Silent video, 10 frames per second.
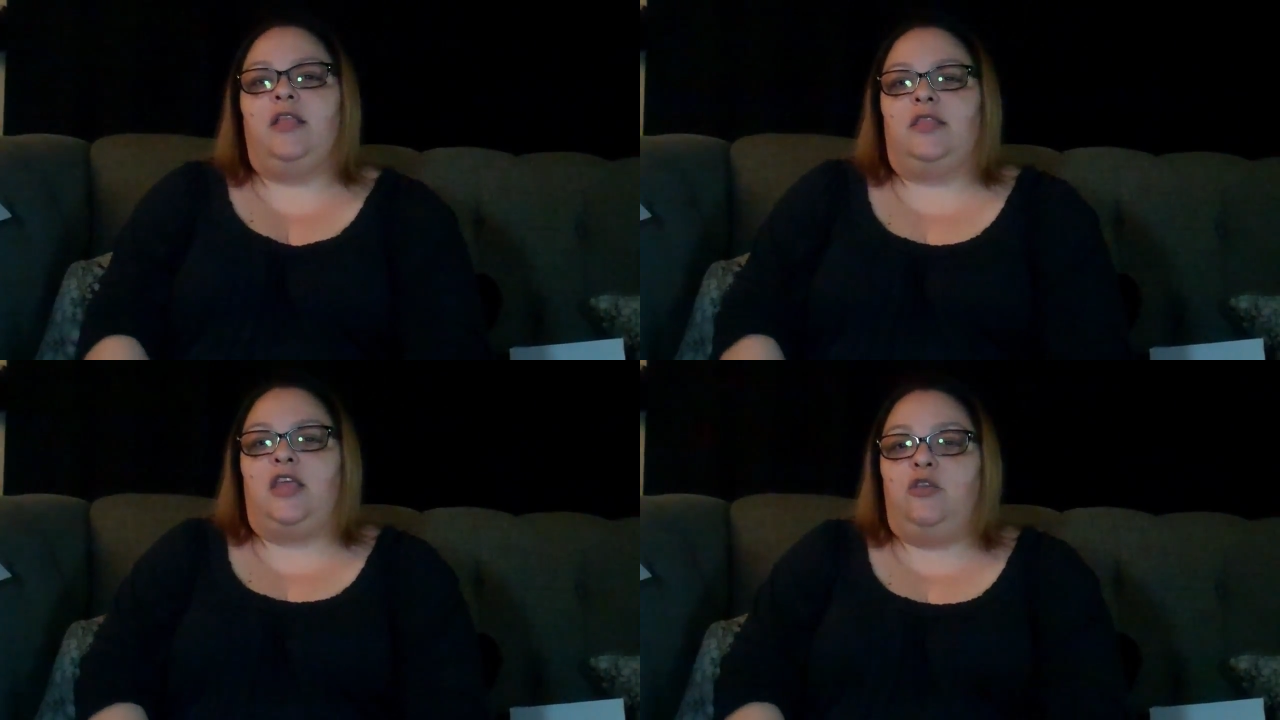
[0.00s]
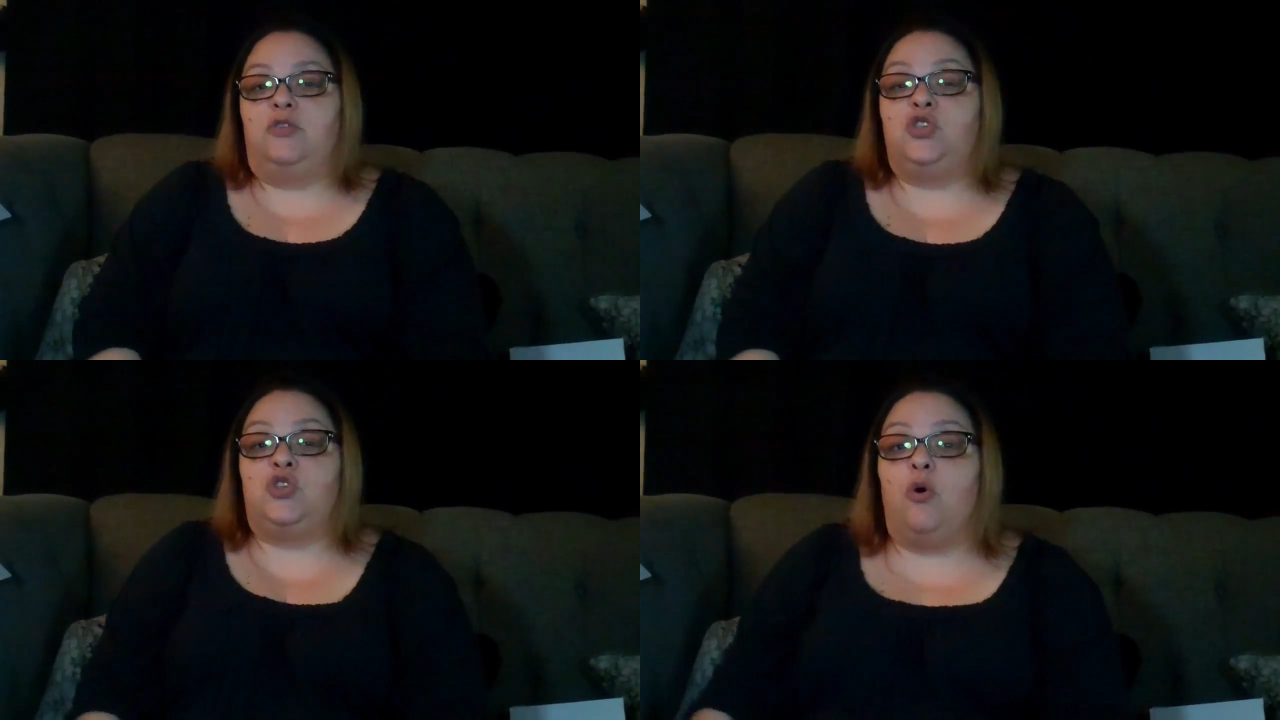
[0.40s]
Thank you
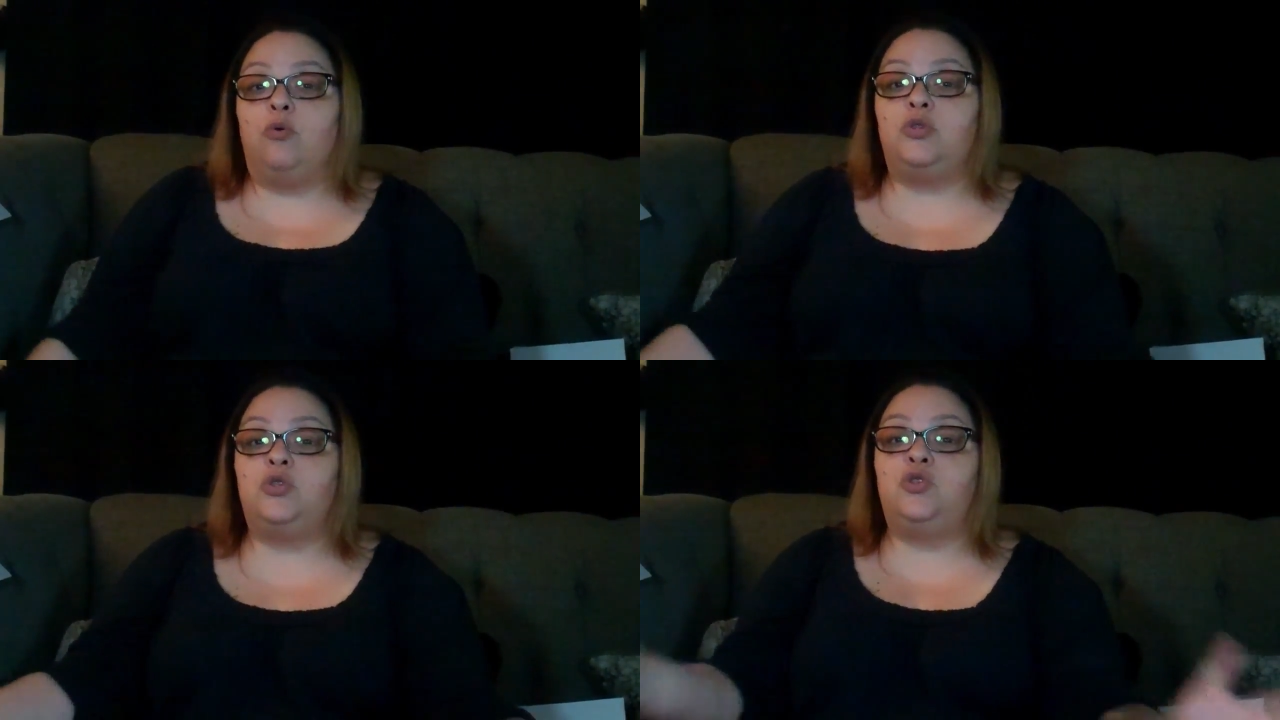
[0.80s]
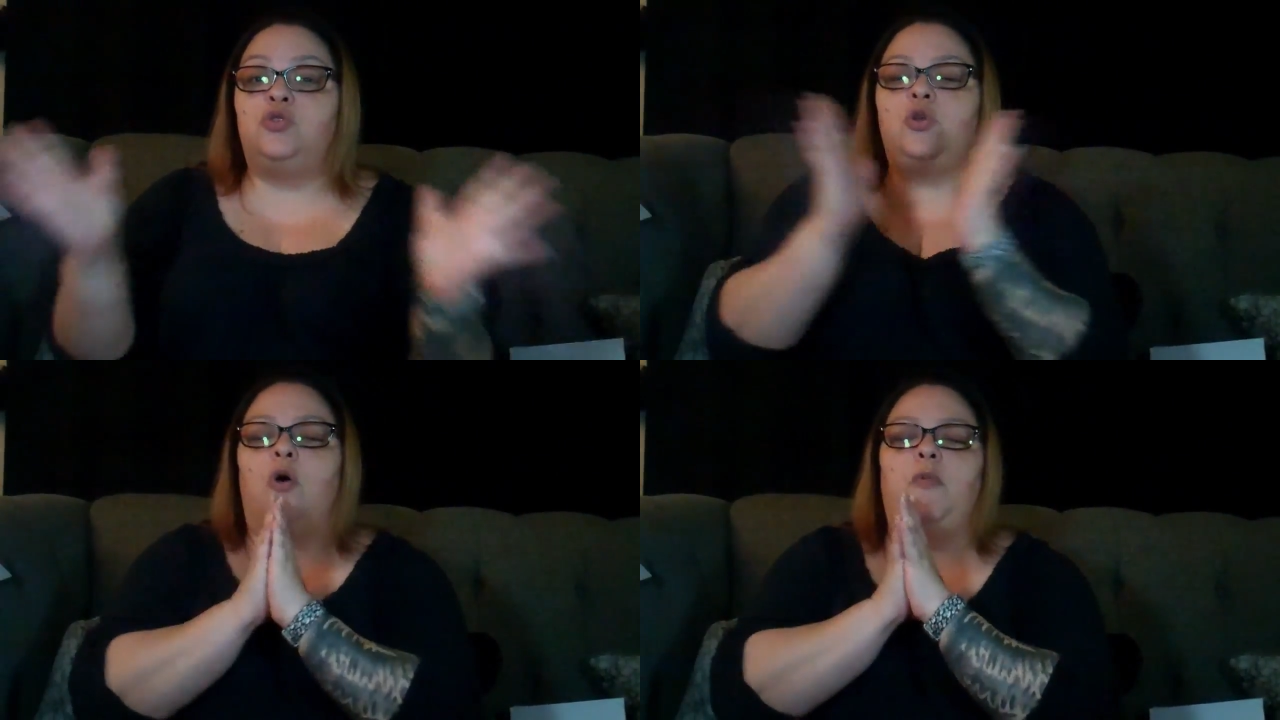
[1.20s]
so
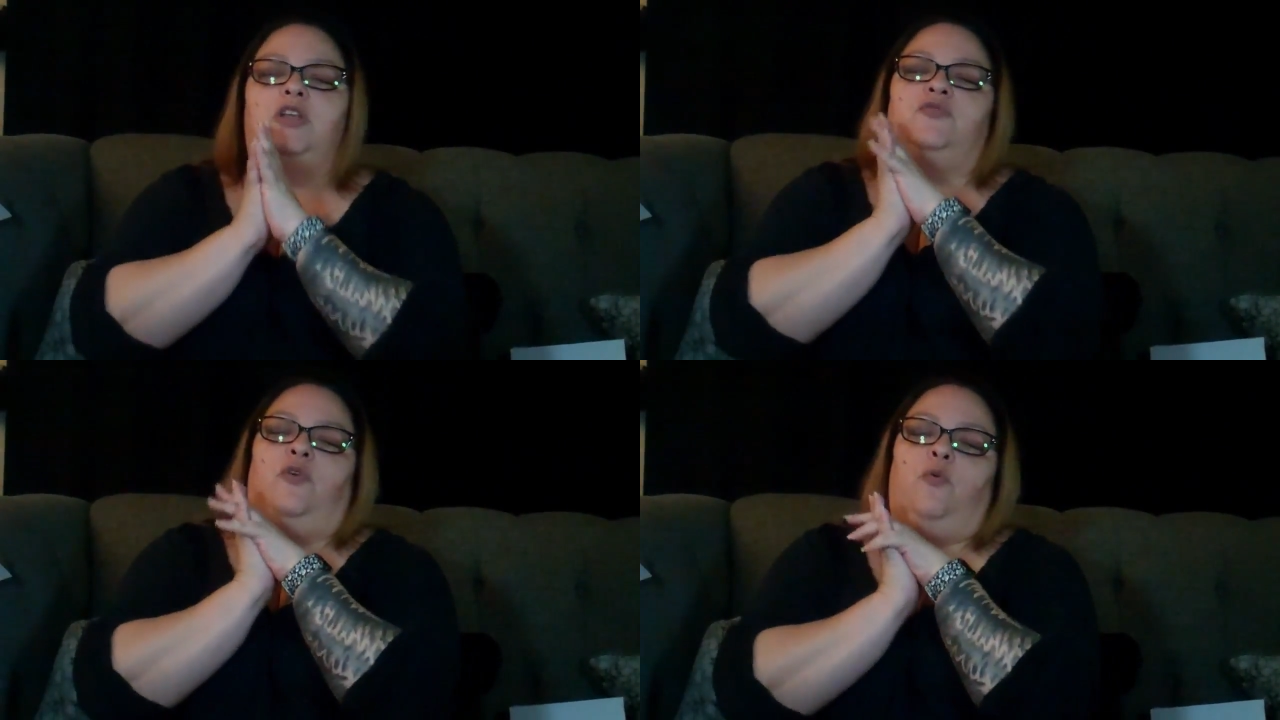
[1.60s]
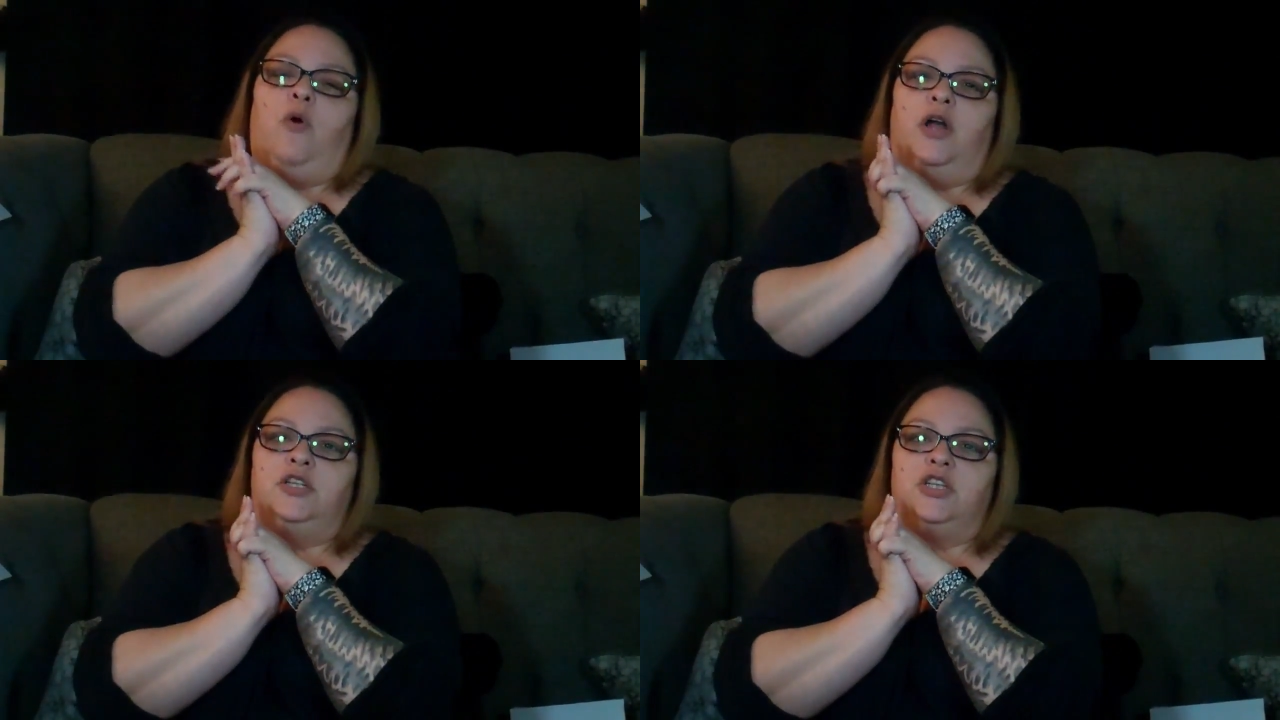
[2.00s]
much for
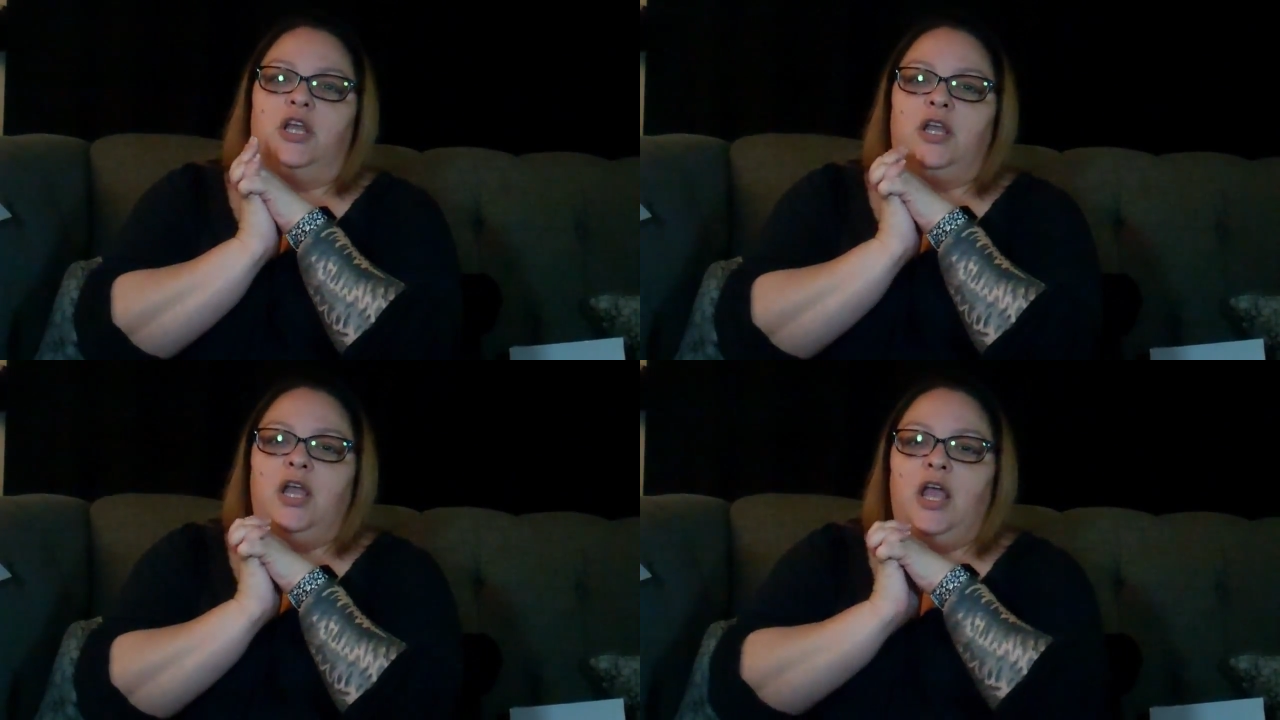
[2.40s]
watching.